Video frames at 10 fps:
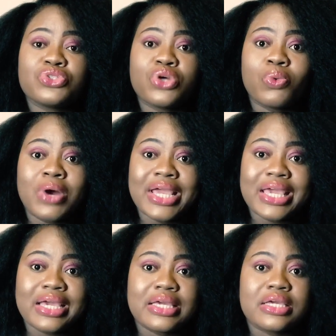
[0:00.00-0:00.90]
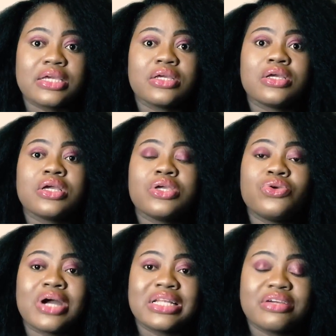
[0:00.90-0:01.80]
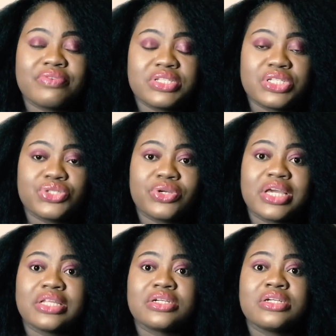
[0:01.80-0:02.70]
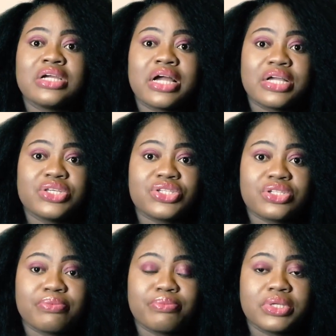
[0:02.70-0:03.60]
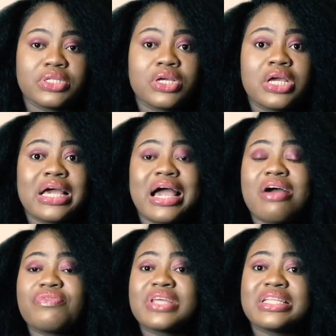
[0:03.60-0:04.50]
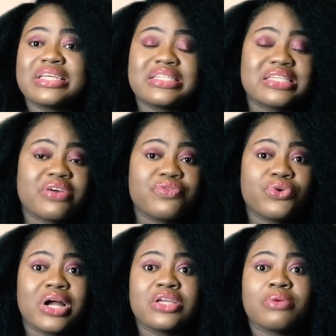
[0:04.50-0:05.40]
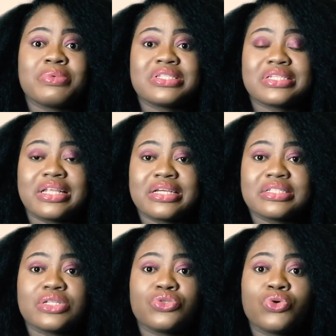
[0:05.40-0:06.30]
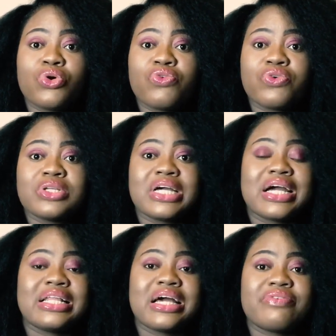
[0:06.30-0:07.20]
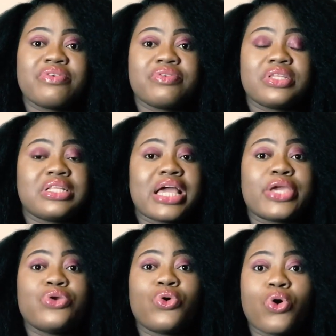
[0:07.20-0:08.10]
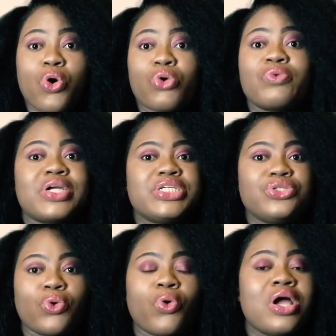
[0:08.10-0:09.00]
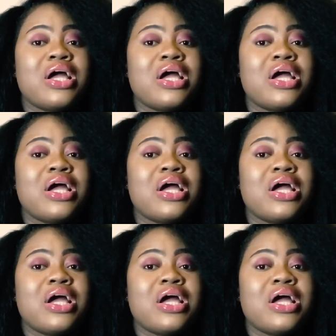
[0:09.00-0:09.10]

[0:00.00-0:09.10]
put your WIEC, you add everything together and you submit. After the interview and you're being selected to go further and after everything, like you all already know,